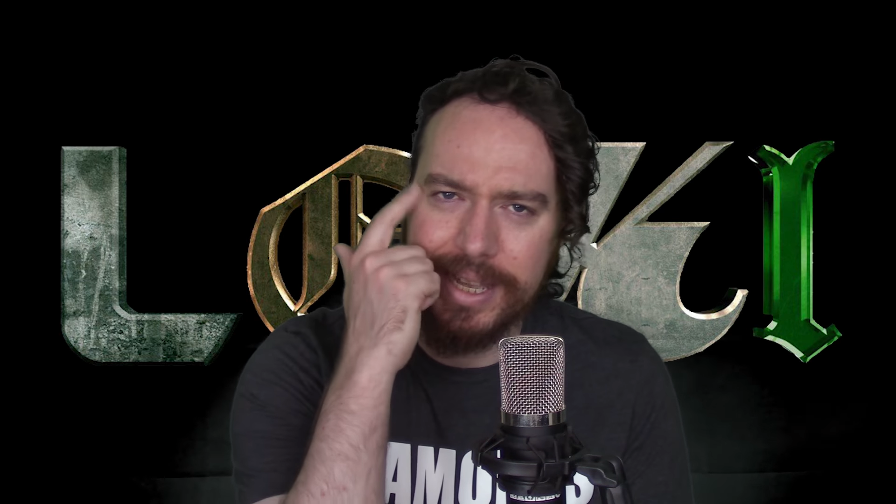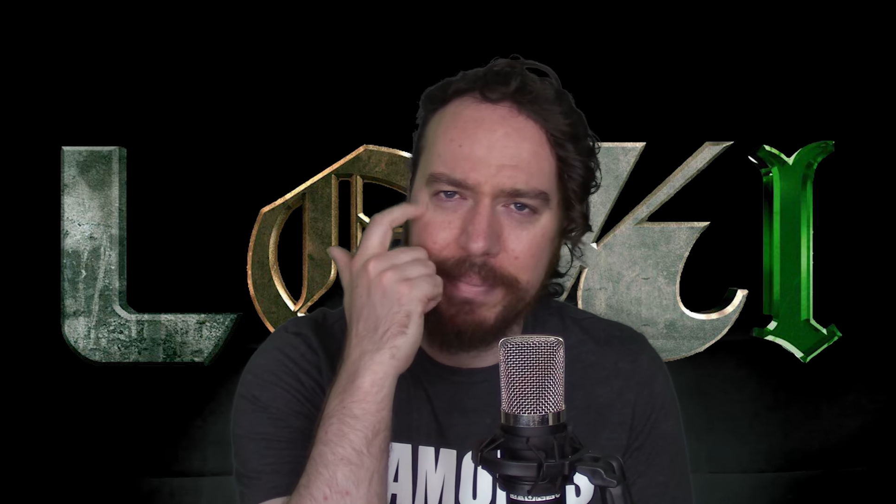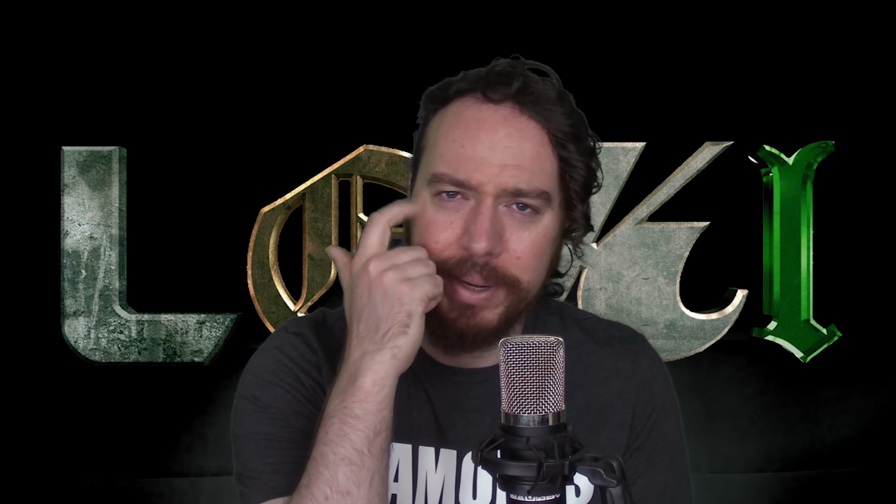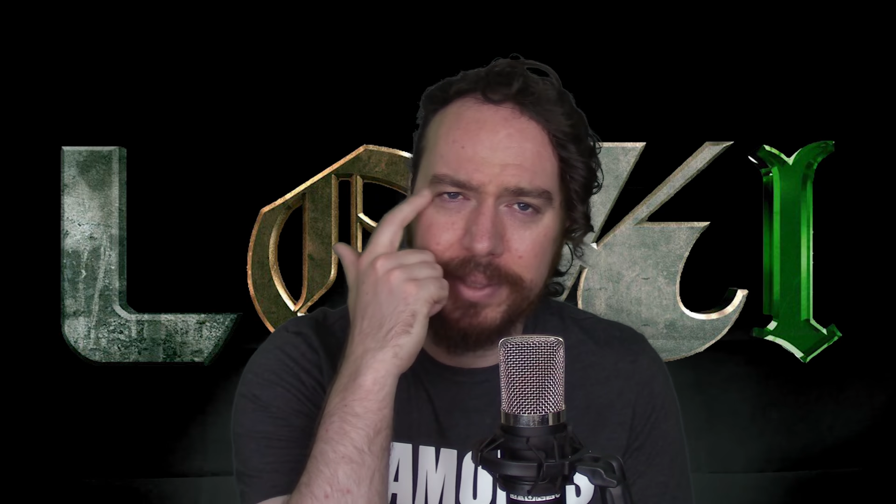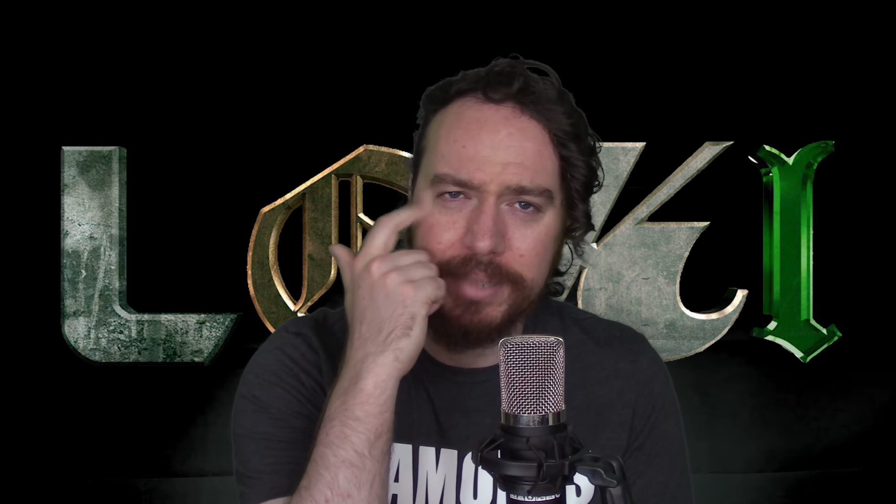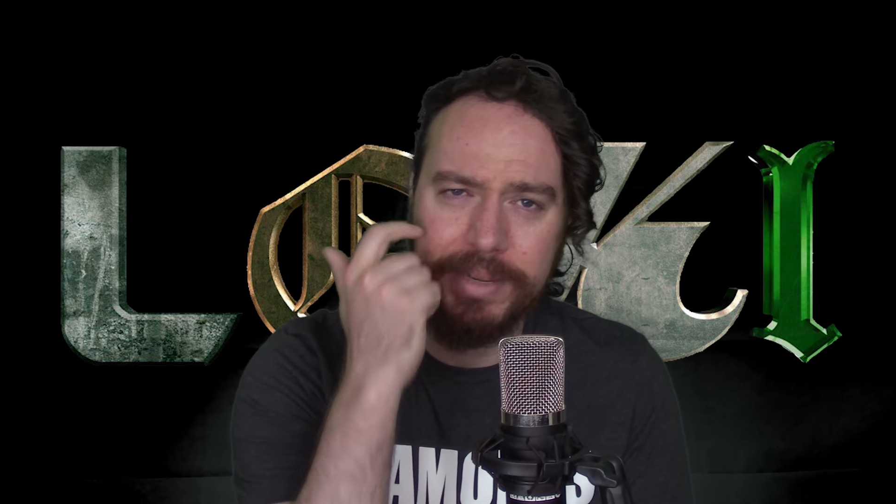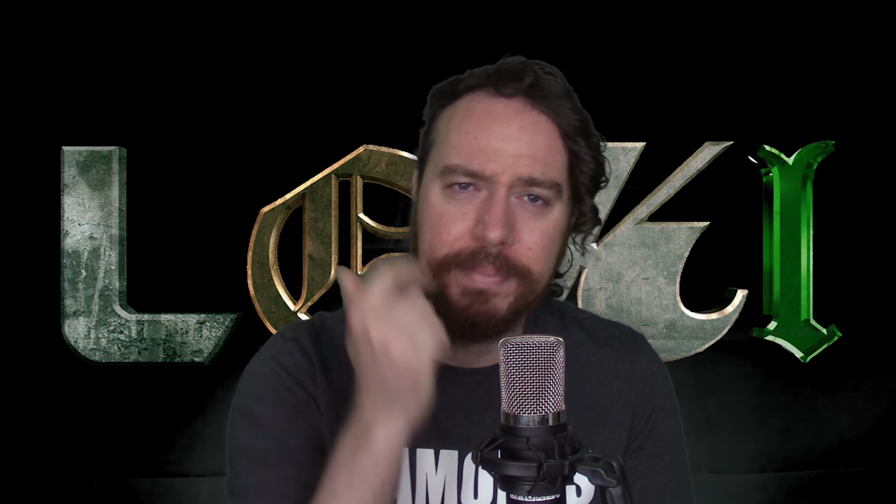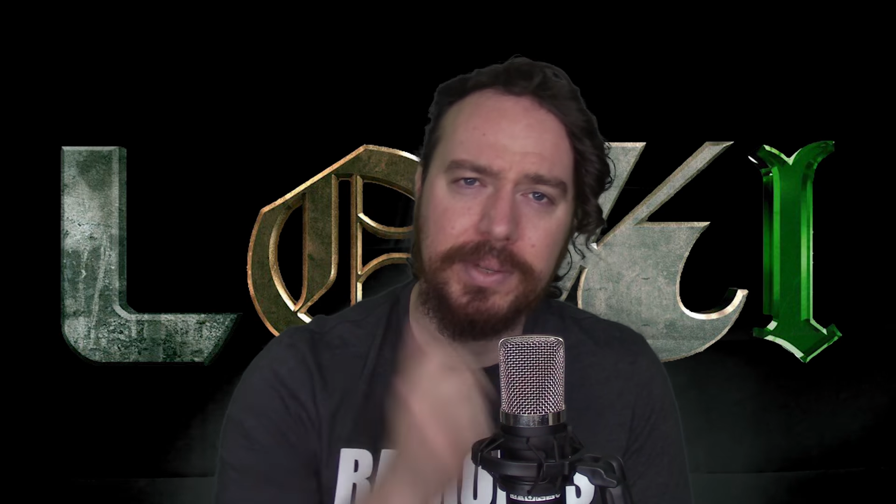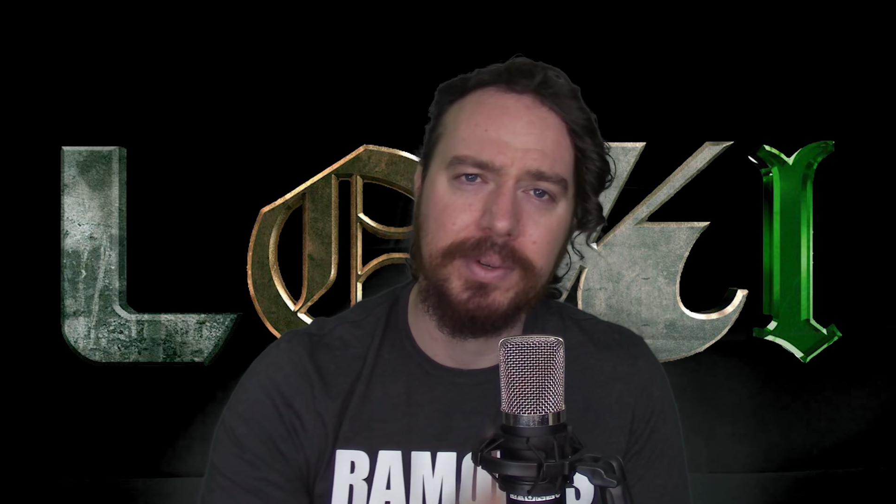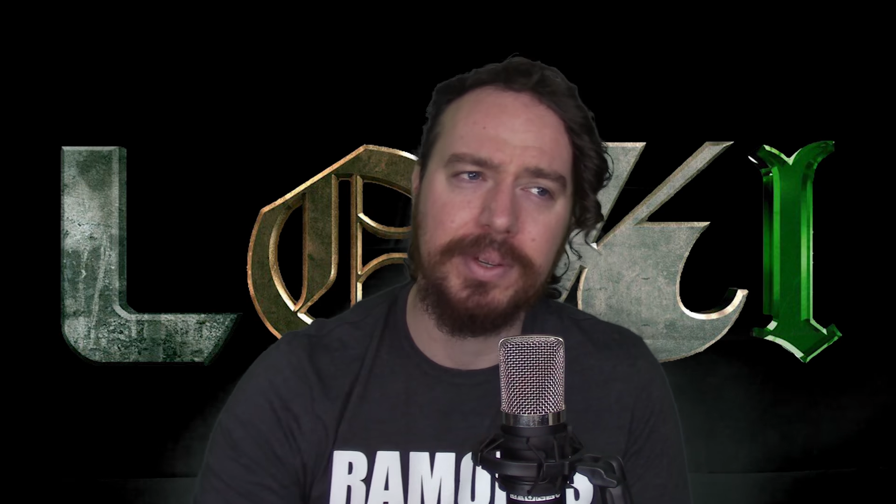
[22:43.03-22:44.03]
a penultimate
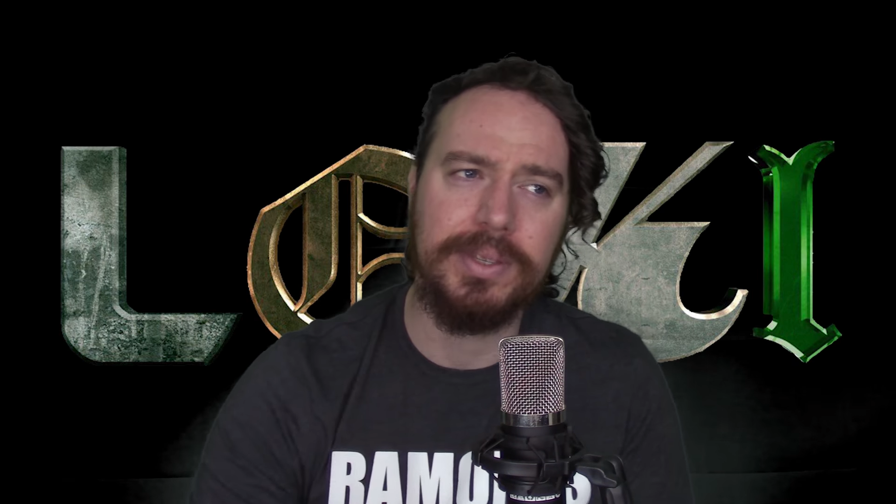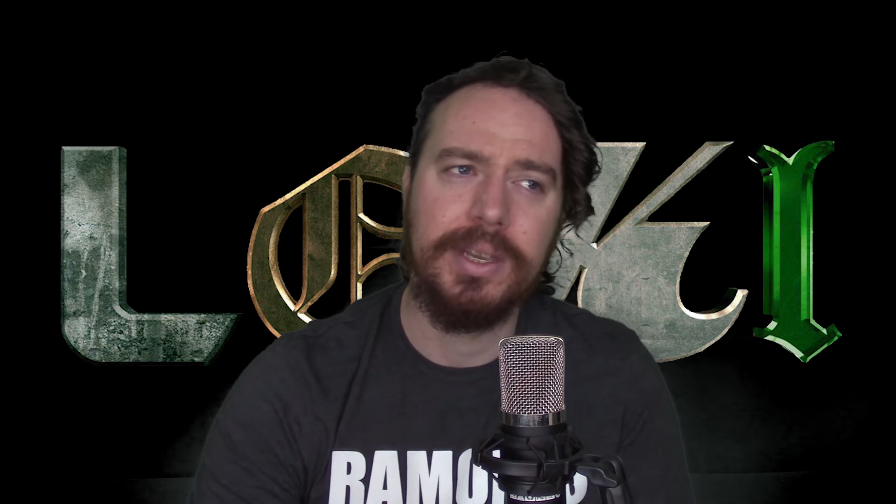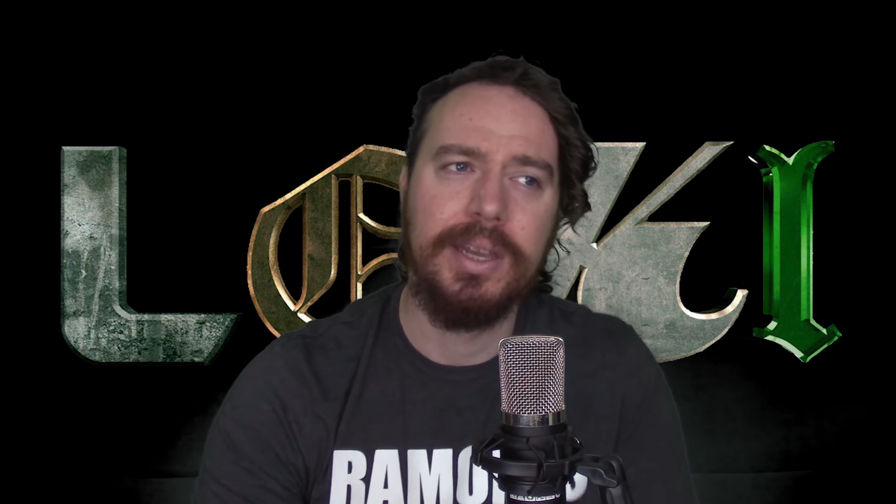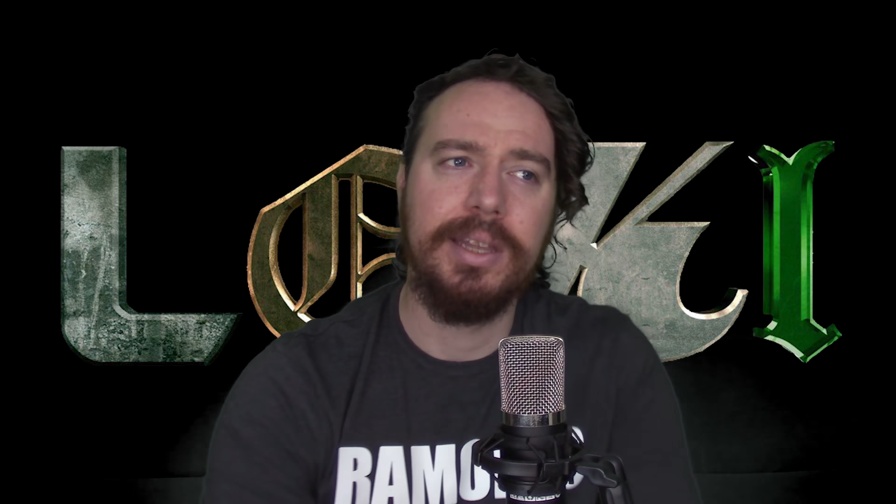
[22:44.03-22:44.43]
episode, because